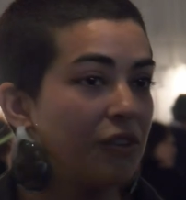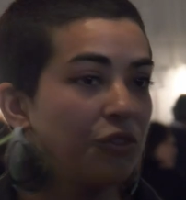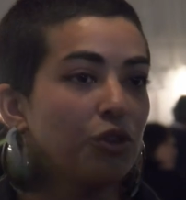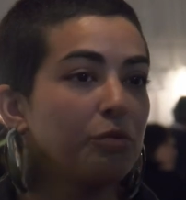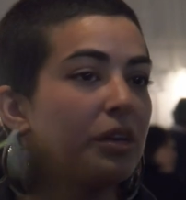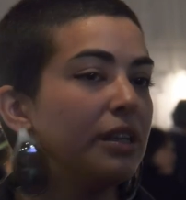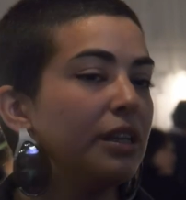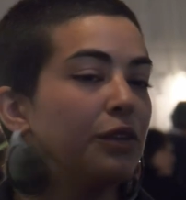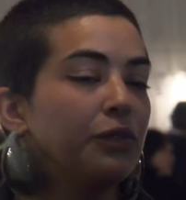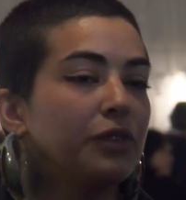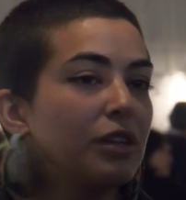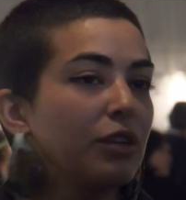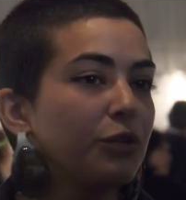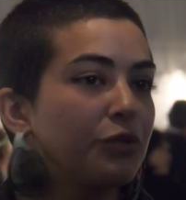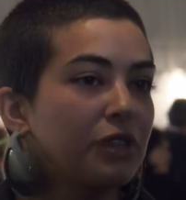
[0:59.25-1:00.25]
normal
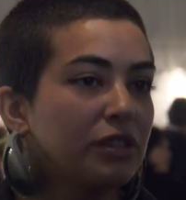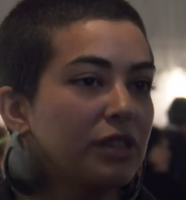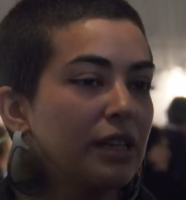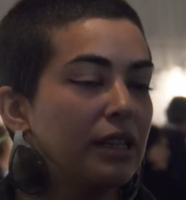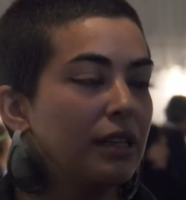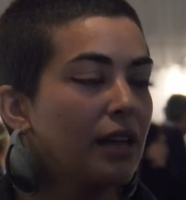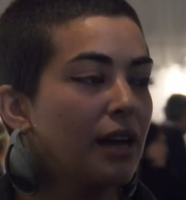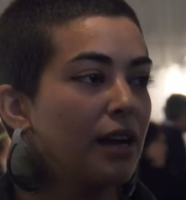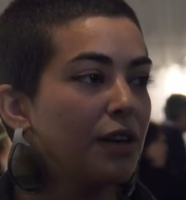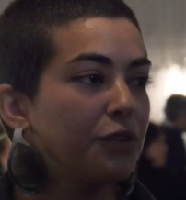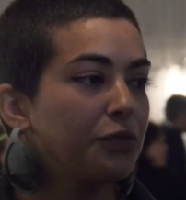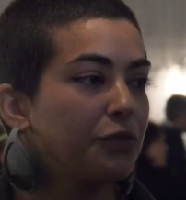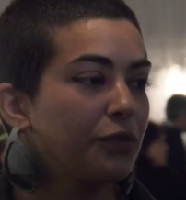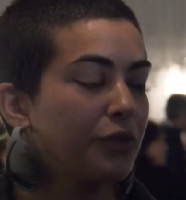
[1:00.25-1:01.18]
evening of their daily life.